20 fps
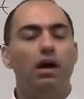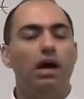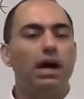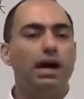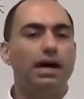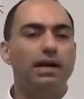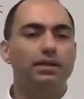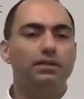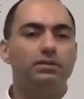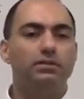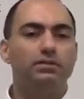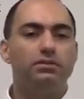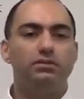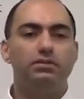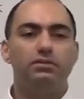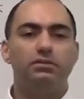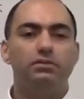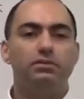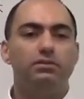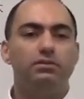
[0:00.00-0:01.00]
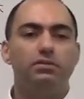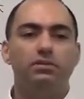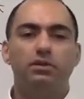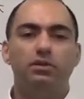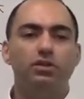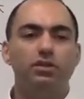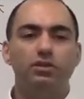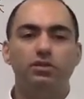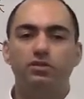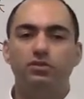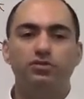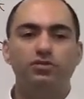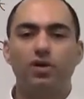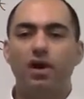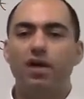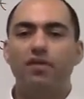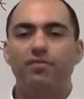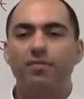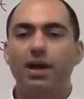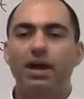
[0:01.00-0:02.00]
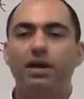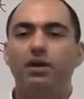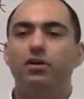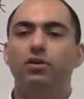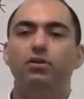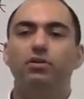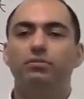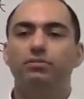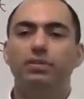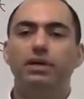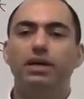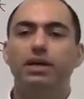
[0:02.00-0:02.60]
I couldn't drive back home.